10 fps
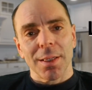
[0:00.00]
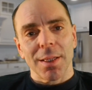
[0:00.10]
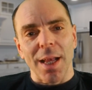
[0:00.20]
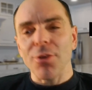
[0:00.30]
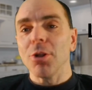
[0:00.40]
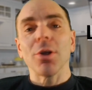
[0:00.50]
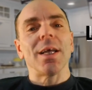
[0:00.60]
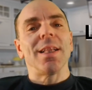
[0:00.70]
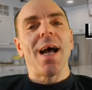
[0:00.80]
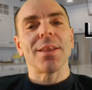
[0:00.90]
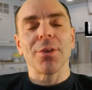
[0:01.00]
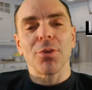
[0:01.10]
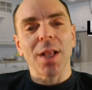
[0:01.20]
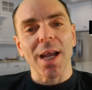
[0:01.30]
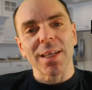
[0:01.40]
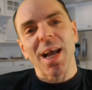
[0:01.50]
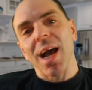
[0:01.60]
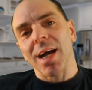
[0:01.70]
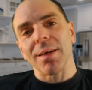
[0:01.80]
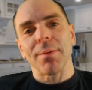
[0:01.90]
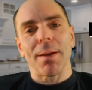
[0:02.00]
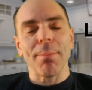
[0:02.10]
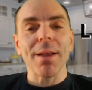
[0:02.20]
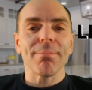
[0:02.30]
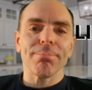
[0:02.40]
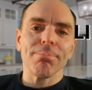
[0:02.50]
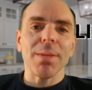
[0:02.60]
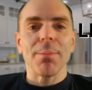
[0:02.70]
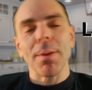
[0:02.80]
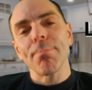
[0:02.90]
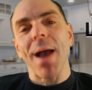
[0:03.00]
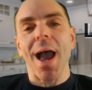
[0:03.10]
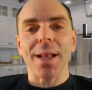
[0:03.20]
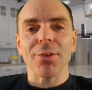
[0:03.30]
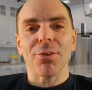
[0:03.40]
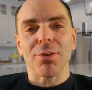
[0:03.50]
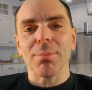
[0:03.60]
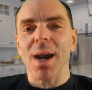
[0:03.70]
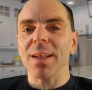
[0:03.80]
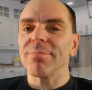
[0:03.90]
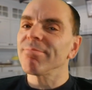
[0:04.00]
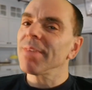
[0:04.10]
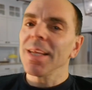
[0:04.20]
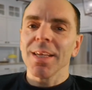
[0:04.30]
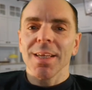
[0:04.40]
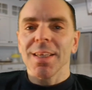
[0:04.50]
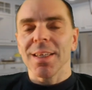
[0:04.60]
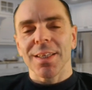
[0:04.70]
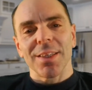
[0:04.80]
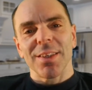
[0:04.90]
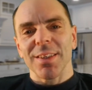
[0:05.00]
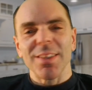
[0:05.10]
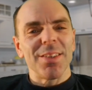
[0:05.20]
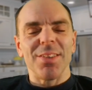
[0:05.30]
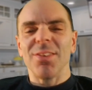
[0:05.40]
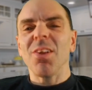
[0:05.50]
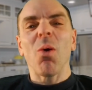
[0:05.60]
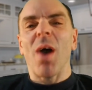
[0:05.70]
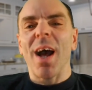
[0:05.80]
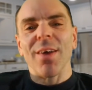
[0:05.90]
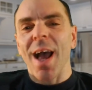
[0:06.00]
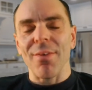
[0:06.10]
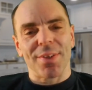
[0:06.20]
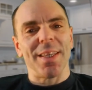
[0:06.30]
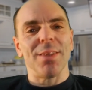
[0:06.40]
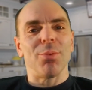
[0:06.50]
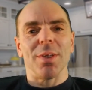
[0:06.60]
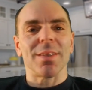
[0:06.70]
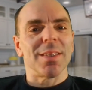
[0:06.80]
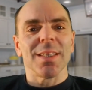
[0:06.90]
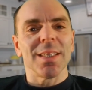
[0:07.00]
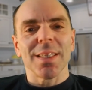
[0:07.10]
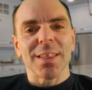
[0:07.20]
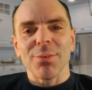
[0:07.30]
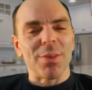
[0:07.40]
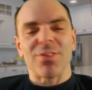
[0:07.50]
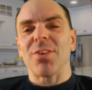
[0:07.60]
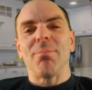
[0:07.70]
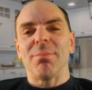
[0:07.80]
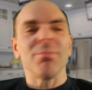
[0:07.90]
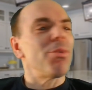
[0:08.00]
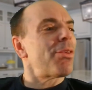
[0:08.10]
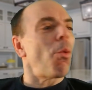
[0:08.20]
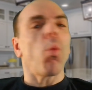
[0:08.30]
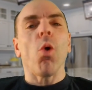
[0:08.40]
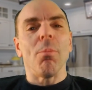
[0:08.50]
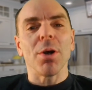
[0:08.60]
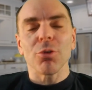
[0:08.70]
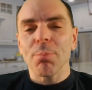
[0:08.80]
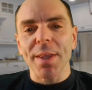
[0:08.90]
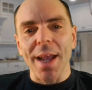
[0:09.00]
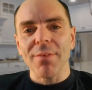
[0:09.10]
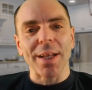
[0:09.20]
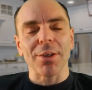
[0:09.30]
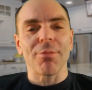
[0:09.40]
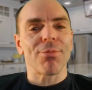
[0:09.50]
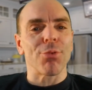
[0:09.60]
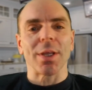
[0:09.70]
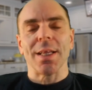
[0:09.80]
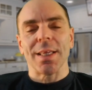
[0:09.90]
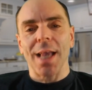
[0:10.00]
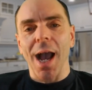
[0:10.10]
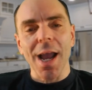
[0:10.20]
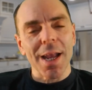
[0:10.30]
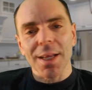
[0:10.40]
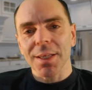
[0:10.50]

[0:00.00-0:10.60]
And you look at that and you're like, ah, I might maybe bang her, but you don't want to have kids with with some with a woman who behaved like a freaking guy.